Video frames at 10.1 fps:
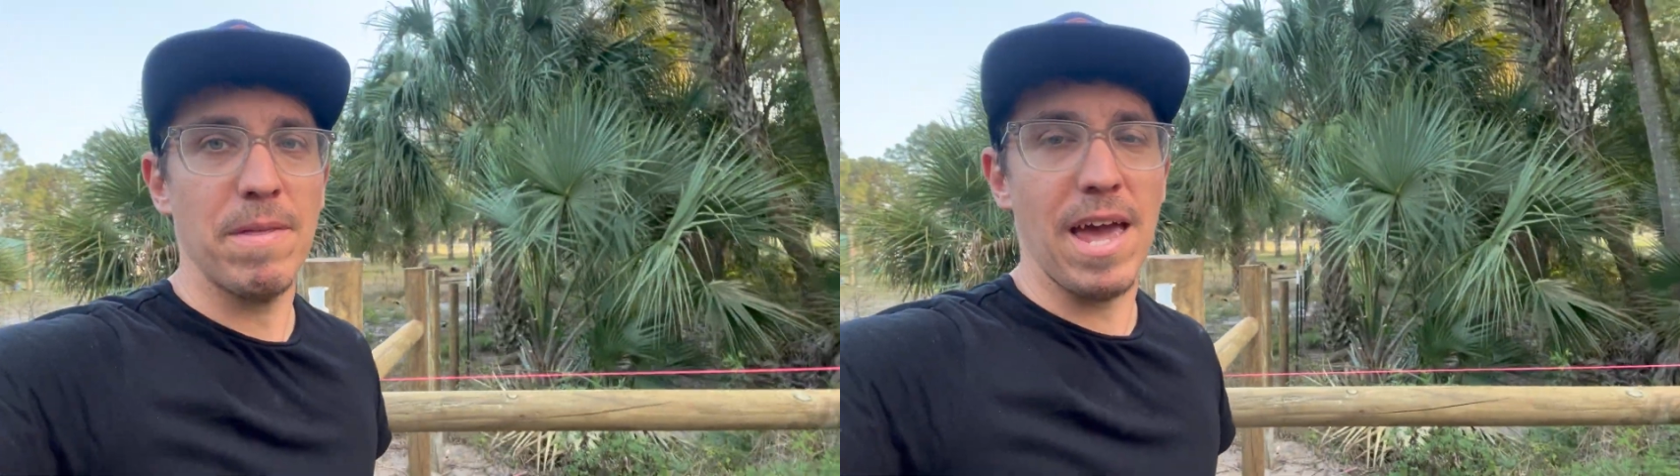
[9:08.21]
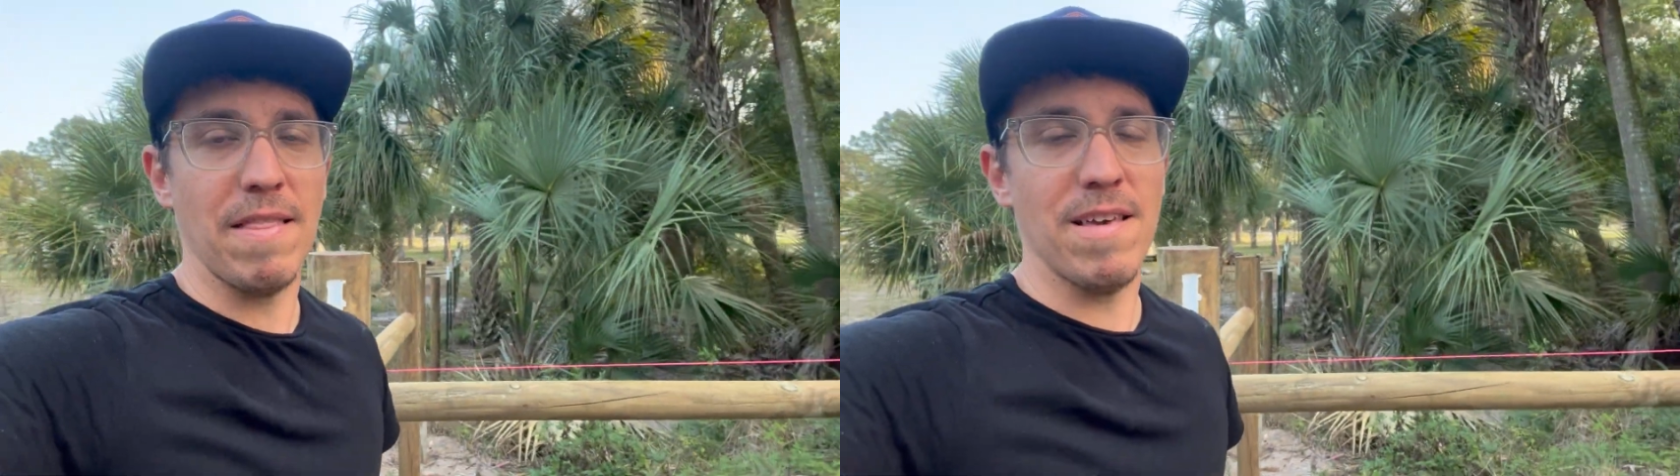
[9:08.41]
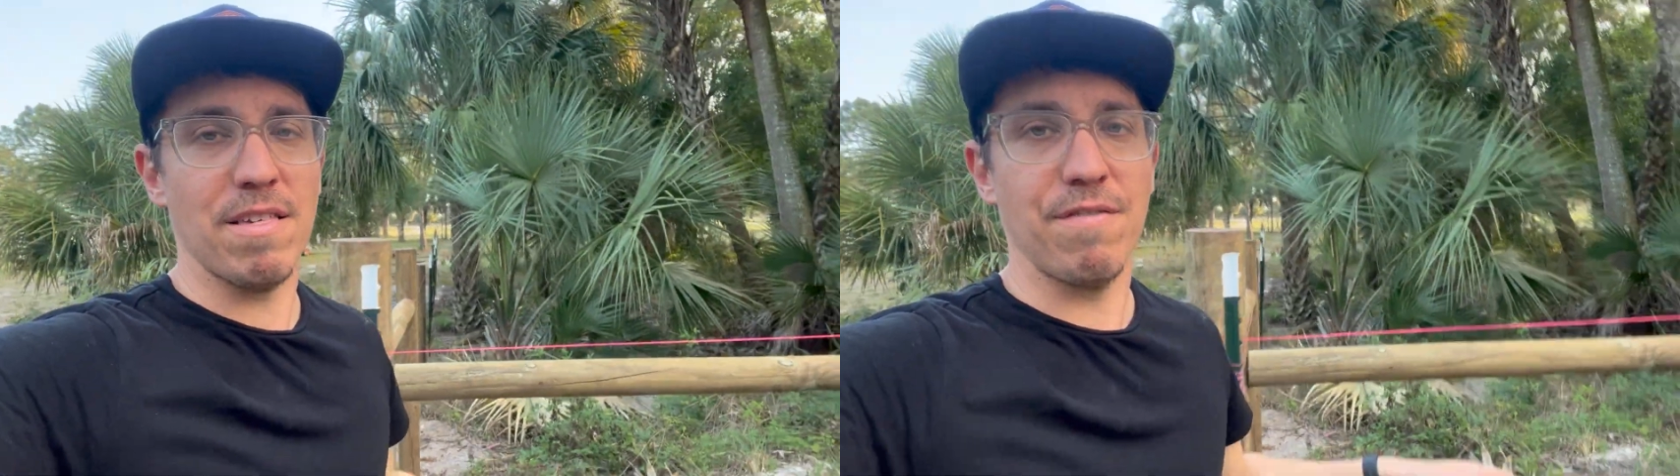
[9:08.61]

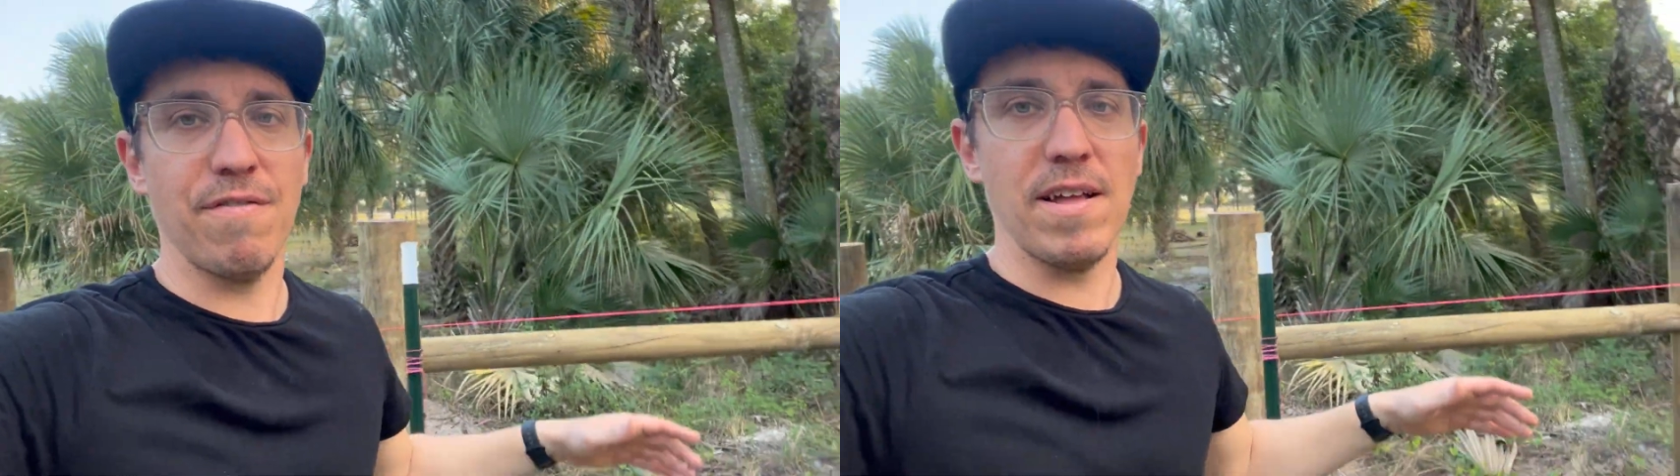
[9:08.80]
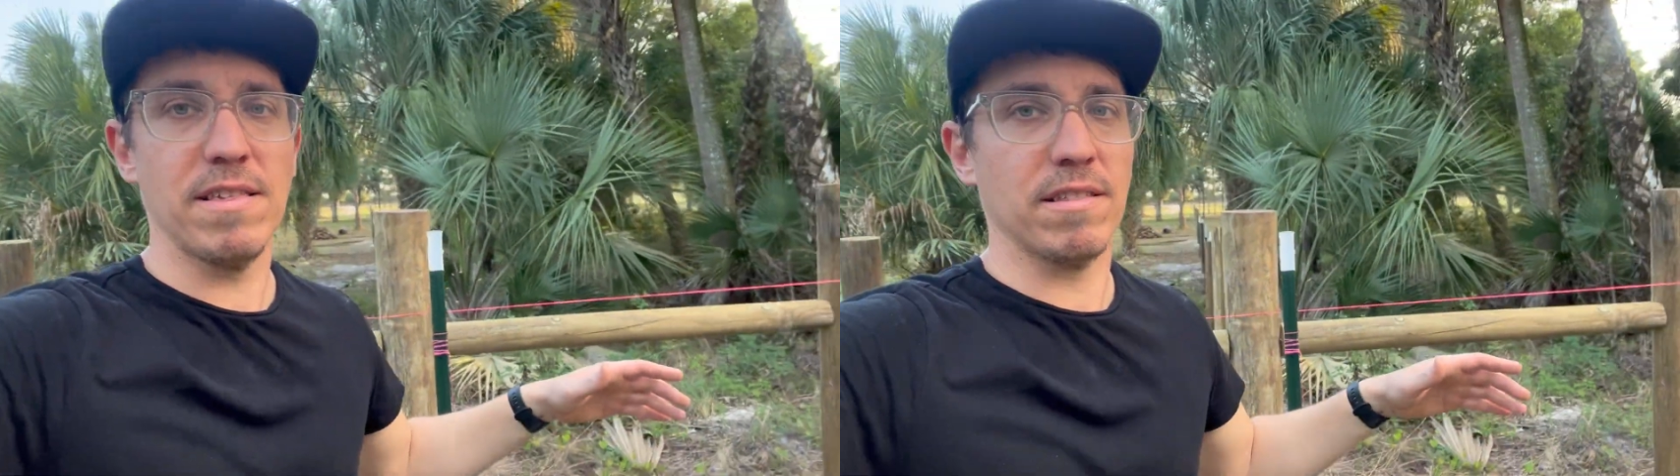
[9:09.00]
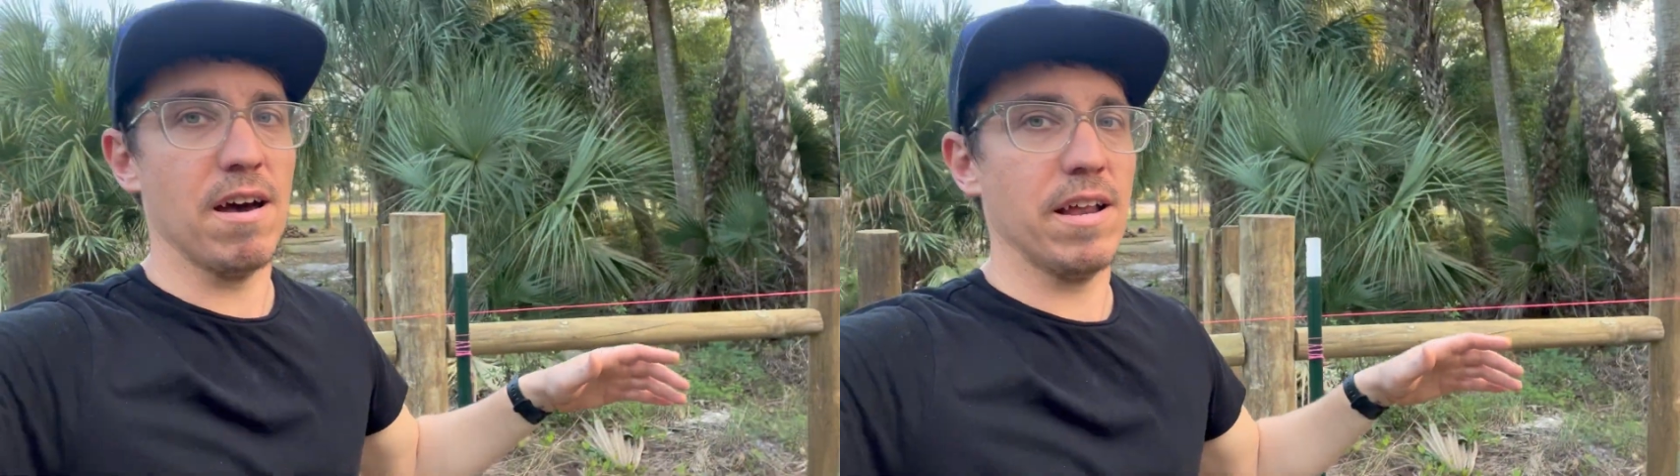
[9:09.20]
And this
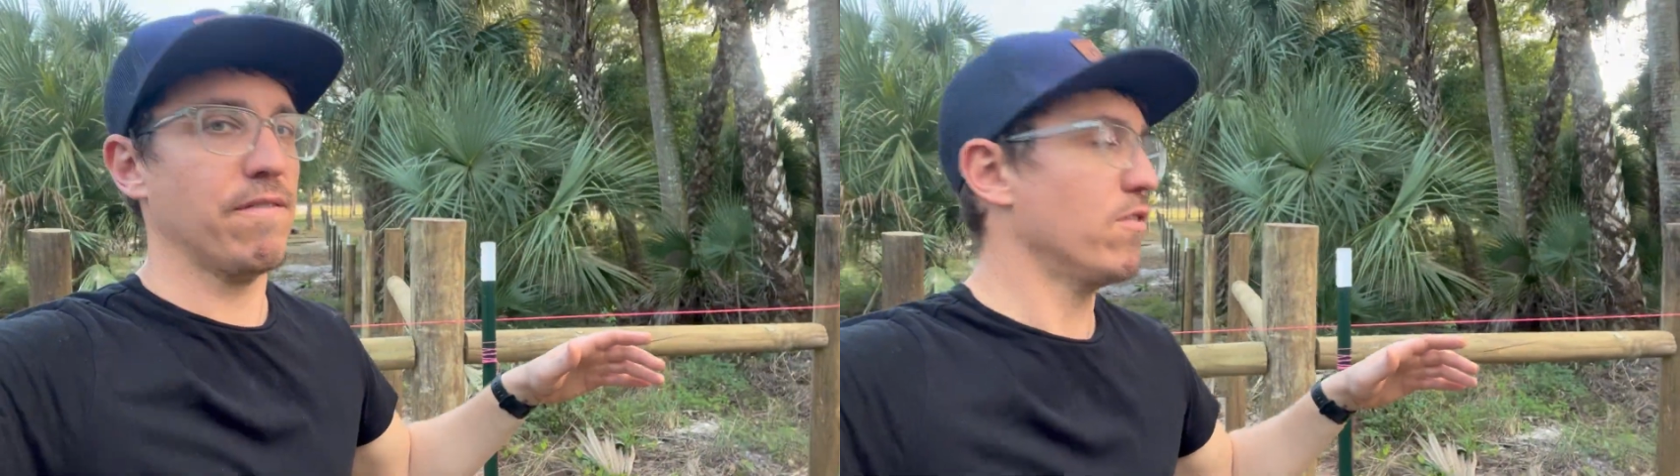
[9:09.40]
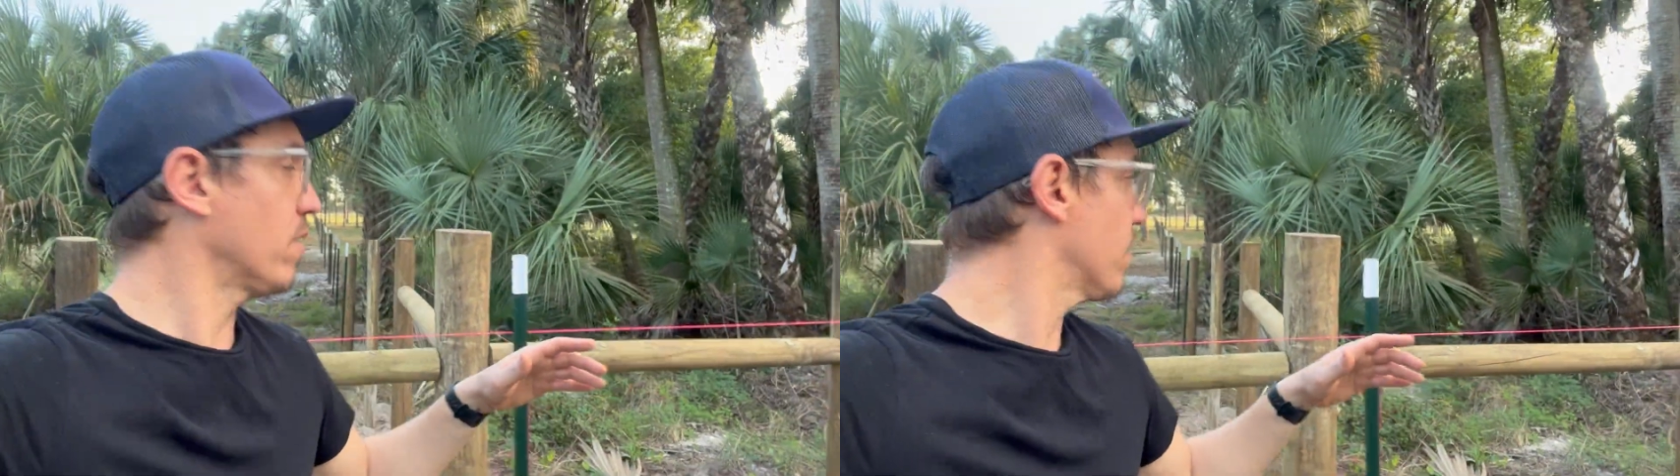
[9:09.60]
fence line, if you can